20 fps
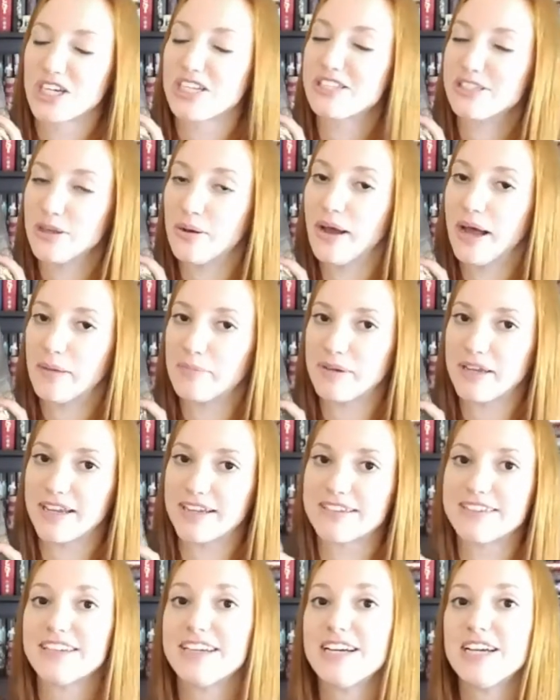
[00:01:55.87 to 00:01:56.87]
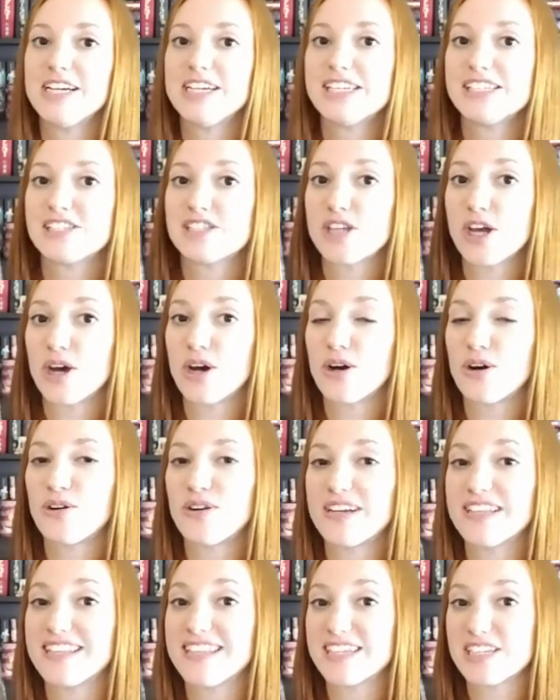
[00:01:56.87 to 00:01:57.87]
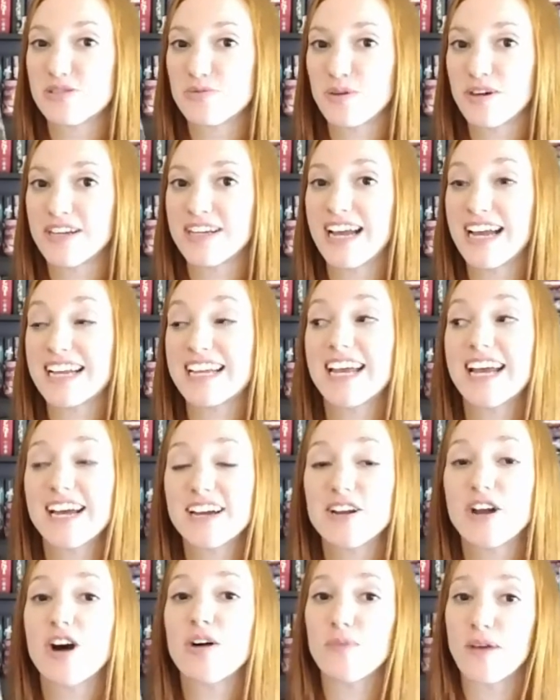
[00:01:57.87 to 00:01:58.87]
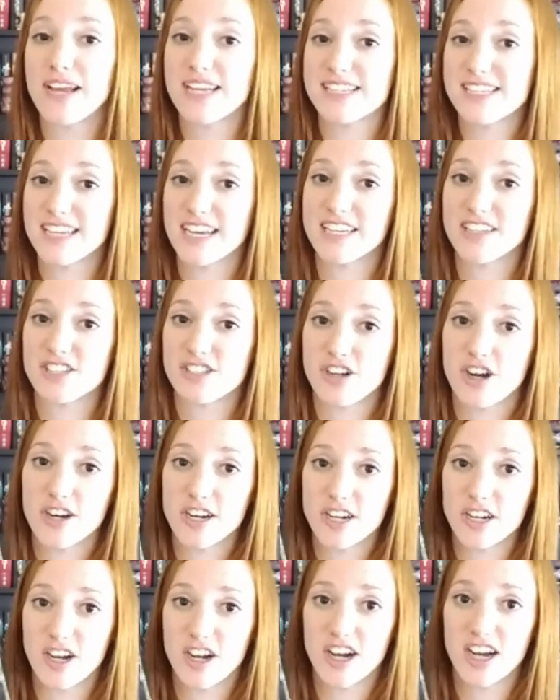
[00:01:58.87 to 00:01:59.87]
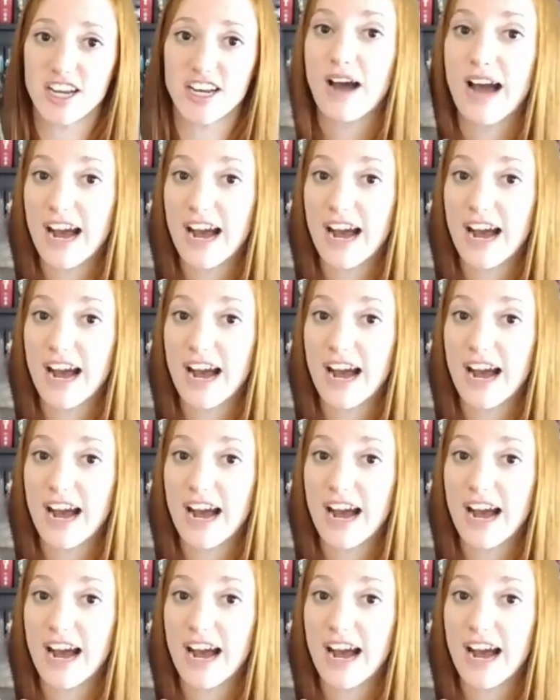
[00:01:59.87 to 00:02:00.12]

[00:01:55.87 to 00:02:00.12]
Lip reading: So happy. So this one I cannot wait to get started on.